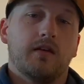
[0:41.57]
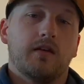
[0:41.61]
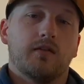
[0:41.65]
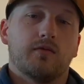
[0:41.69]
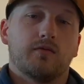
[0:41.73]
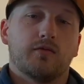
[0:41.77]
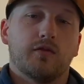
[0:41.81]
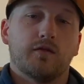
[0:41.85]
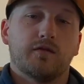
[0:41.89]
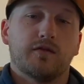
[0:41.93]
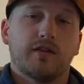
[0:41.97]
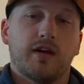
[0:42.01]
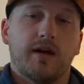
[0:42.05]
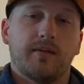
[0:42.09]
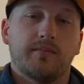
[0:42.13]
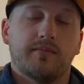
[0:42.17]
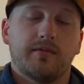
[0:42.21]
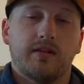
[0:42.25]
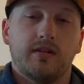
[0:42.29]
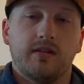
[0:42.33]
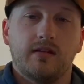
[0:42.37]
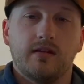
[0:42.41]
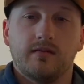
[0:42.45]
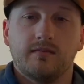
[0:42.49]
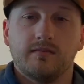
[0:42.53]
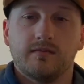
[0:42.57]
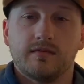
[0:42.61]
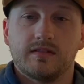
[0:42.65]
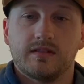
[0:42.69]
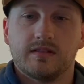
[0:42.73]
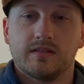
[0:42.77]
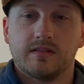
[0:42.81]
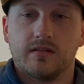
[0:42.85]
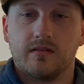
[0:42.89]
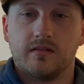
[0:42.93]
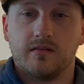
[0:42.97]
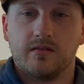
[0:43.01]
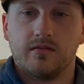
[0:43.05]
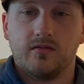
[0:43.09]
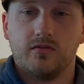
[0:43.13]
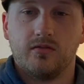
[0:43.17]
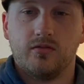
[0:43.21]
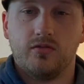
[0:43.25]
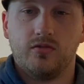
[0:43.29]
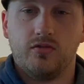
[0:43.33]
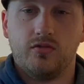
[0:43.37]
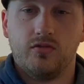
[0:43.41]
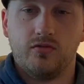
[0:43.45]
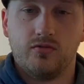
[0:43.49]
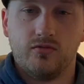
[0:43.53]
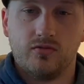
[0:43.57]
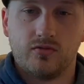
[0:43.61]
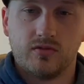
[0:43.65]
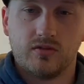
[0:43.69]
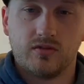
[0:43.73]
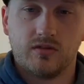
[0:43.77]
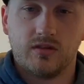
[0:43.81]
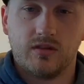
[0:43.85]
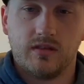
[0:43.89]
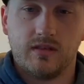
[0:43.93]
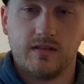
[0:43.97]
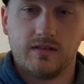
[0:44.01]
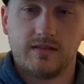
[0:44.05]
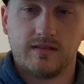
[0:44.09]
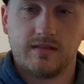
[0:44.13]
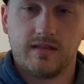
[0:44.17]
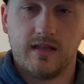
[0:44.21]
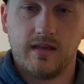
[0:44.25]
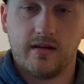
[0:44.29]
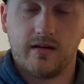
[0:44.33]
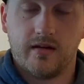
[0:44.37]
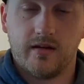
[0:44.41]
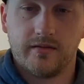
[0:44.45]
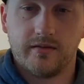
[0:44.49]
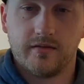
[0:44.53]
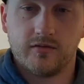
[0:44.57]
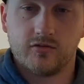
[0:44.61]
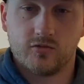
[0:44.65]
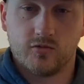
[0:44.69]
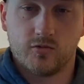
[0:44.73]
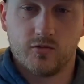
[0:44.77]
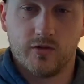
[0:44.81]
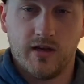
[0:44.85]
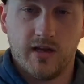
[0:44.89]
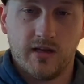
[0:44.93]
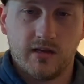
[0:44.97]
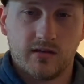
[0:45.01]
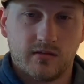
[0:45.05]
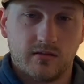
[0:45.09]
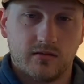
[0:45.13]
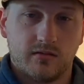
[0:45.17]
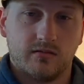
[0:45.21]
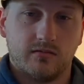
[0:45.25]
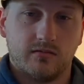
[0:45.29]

Rooftop tents usually stay on the truck